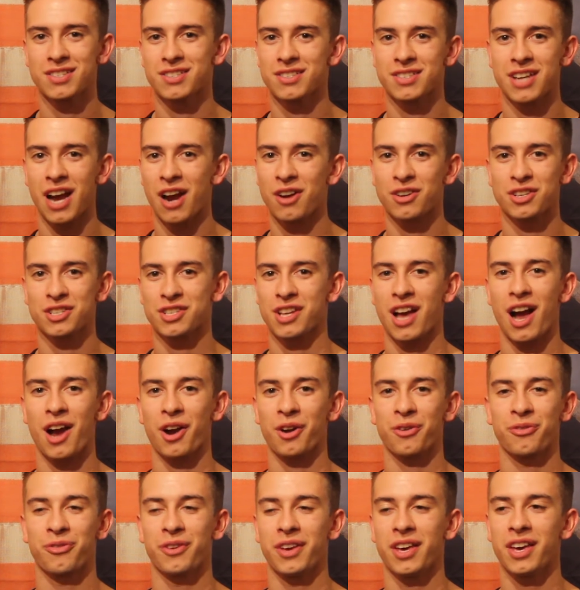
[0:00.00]
entire
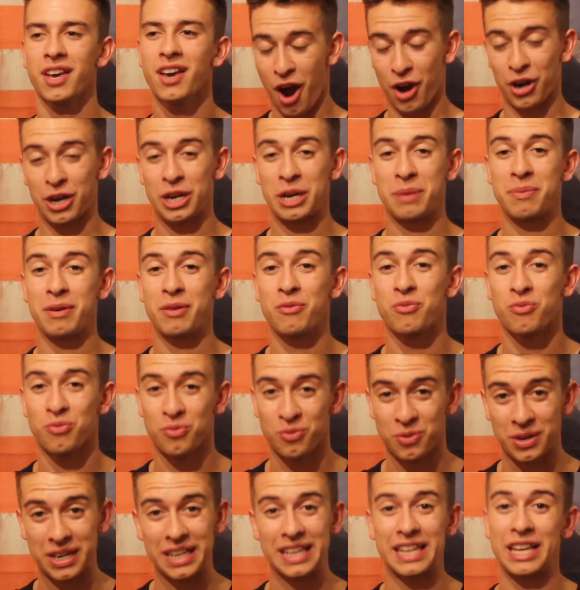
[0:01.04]
discography, are going to be
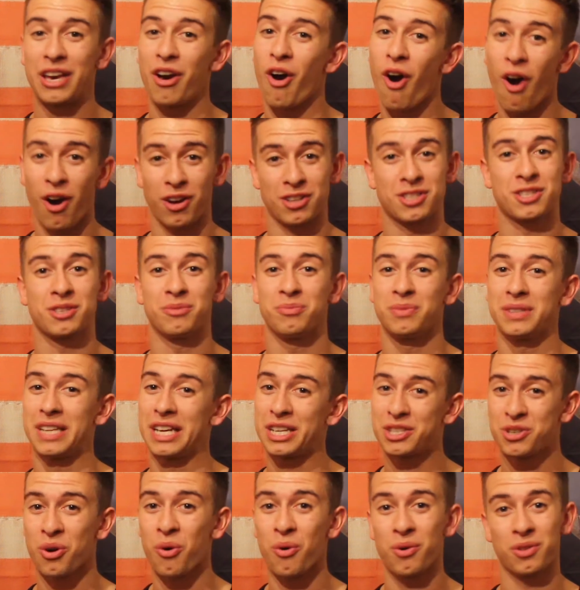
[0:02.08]
really awesome when they
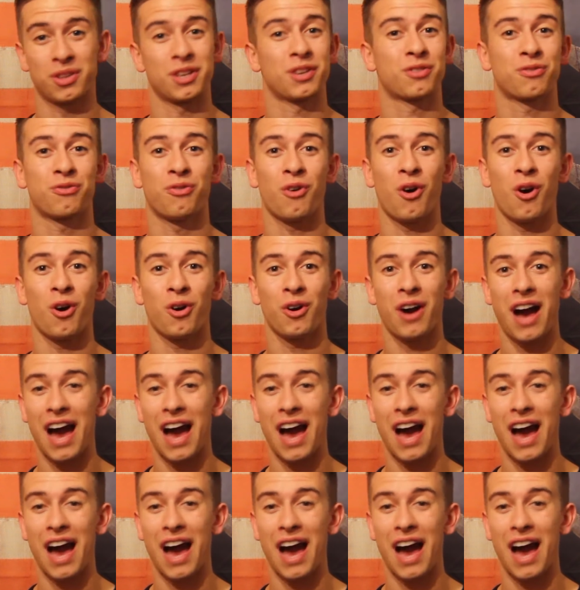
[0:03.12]
tour this fall.